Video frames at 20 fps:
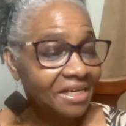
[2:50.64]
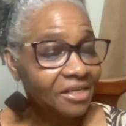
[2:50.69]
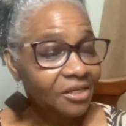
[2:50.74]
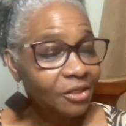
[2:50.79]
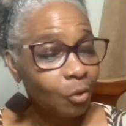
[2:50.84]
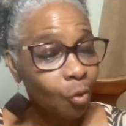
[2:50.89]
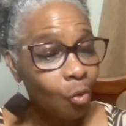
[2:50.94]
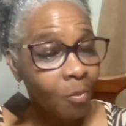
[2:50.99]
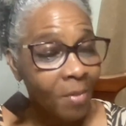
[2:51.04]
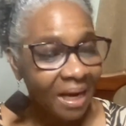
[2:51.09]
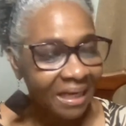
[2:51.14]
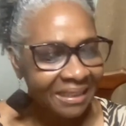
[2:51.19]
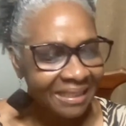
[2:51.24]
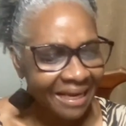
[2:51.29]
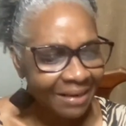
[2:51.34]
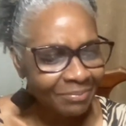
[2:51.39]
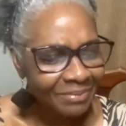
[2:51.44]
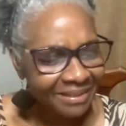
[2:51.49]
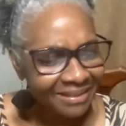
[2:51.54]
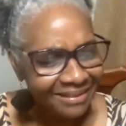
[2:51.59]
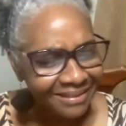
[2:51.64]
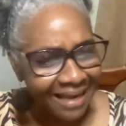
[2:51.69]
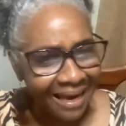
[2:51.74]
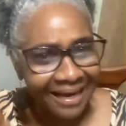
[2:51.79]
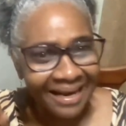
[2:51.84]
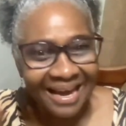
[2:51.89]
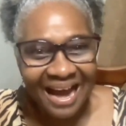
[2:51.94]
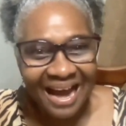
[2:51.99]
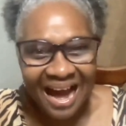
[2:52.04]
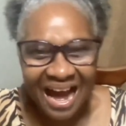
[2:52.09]
The woman them
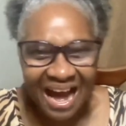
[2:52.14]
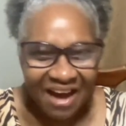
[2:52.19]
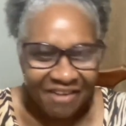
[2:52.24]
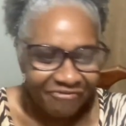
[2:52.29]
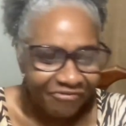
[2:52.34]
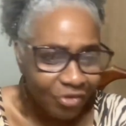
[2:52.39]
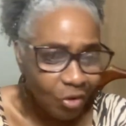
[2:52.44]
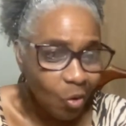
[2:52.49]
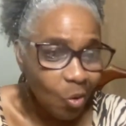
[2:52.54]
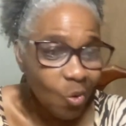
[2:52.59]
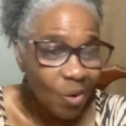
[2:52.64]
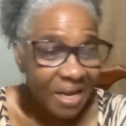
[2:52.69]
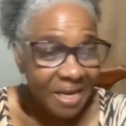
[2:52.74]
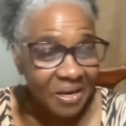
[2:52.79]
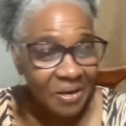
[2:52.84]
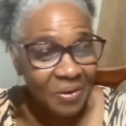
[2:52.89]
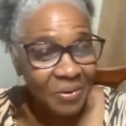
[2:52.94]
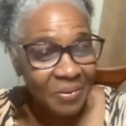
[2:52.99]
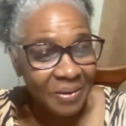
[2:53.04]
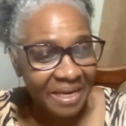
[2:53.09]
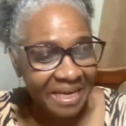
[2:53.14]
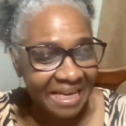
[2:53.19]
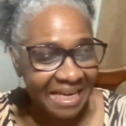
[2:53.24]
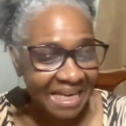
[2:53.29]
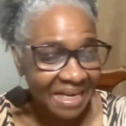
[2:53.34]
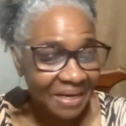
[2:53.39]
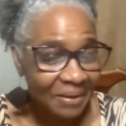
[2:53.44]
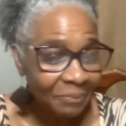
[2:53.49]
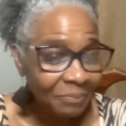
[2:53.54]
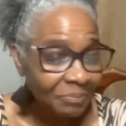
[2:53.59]
take off quick,
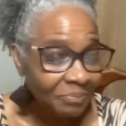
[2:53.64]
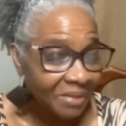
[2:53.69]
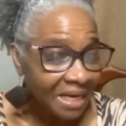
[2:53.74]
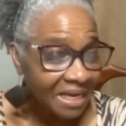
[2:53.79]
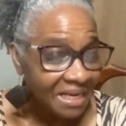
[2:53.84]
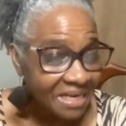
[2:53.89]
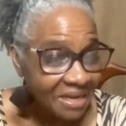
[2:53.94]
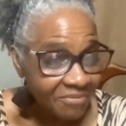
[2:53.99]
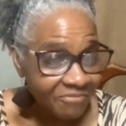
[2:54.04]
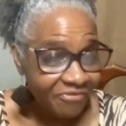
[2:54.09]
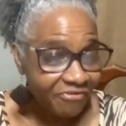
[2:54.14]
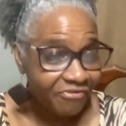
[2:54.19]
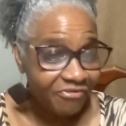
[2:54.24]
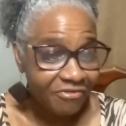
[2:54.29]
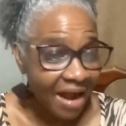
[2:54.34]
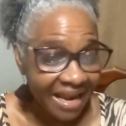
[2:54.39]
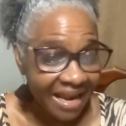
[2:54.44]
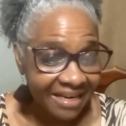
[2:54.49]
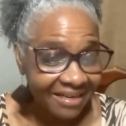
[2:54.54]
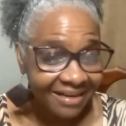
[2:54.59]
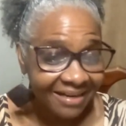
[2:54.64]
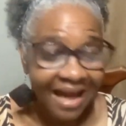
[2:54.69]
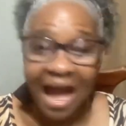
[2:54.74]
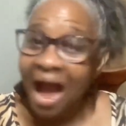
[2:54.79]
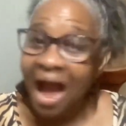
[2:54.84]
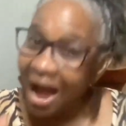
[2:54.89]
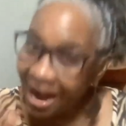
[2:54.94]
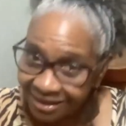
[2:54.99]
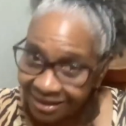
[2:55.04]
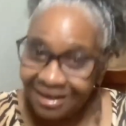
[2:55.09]
quick. Them frightened
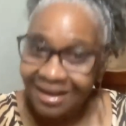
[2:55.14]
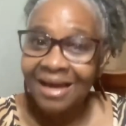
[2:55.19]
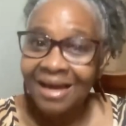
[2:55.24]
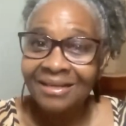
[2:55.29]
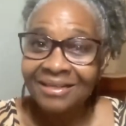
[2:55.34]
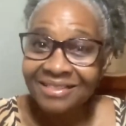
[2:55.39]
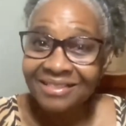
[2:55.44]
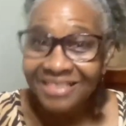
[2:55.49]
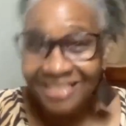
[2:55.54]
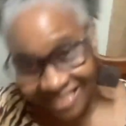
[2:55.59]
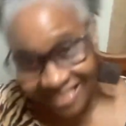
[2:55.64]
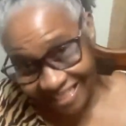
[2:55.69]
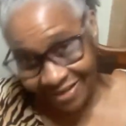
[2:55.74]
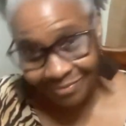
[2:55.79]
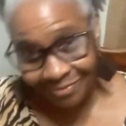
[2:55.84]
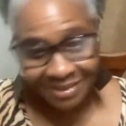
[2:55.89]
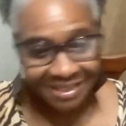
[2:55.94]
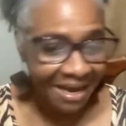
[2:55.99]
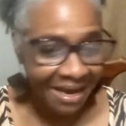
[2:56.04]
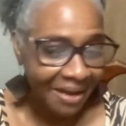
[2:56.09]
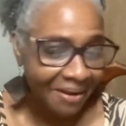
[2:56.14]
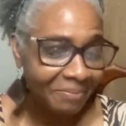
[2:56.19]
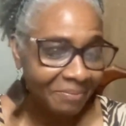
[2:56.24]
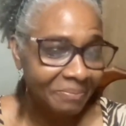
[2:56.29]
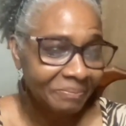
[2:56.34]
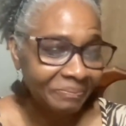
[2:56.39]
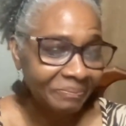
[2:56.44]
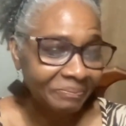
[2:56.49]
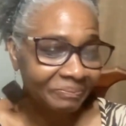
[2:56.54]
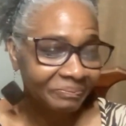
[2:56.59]
and glad same time.
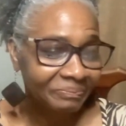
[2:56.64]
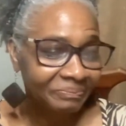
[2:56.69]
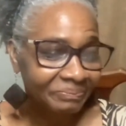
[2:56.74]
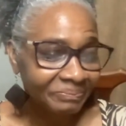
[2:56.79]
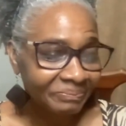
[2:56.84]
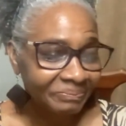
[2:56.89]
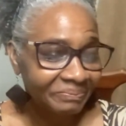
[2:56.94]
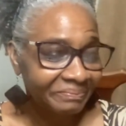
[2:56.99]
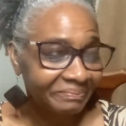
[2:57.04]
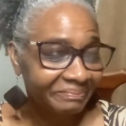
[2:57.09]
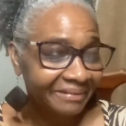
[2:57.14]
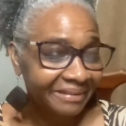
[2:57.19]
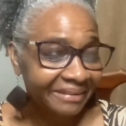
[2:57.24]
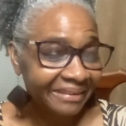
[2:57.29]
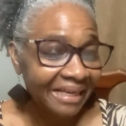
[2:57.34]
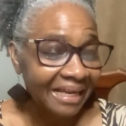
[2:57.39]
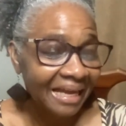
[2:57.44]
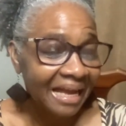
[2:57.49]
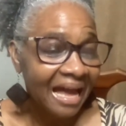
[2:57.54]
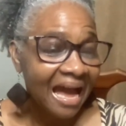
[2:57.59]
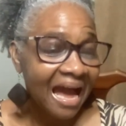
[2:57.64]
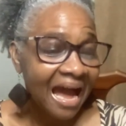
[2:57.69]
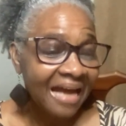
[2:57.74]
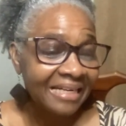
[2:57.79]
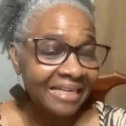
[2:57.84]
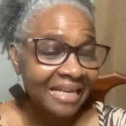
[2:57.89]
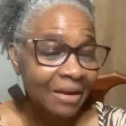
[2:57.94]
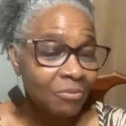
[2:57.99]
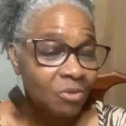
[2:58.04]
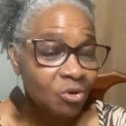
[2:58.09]

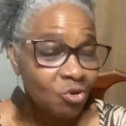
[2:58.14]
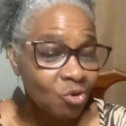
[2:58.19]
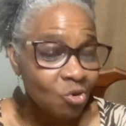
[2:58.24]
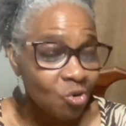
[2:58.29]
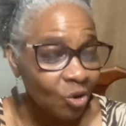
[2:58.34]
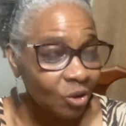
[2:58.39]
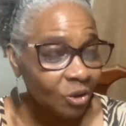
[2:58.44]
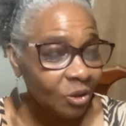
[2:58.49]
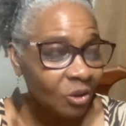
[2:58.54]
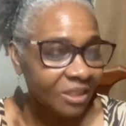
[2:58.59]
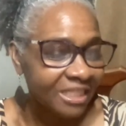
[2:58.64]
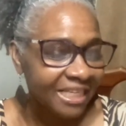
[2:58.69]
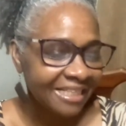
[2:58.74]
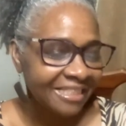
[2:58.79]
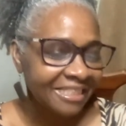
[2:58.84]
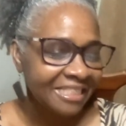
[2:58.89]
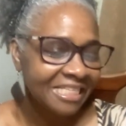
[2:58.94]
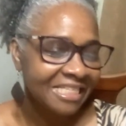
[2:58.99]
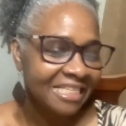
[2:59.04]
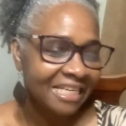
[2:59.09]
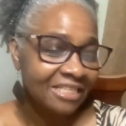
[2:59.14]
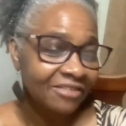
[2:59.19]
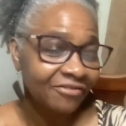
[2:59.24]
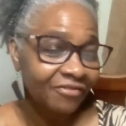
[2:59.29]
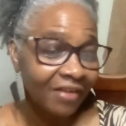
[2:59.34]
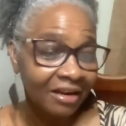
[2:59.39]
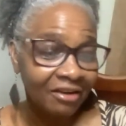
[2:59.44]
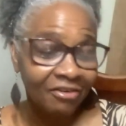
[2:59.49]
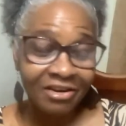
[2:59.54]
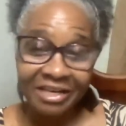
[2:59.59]
And them run go tell Jesus
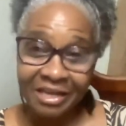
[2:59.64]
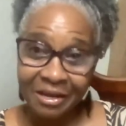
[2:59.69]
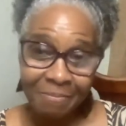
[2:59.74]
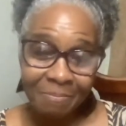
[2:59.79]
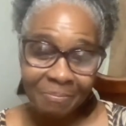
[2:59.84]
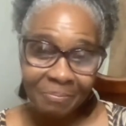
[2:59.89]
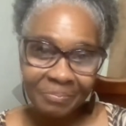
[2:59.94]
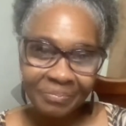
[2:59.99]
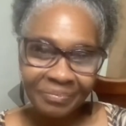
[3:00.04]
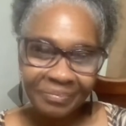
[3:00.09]
follower them.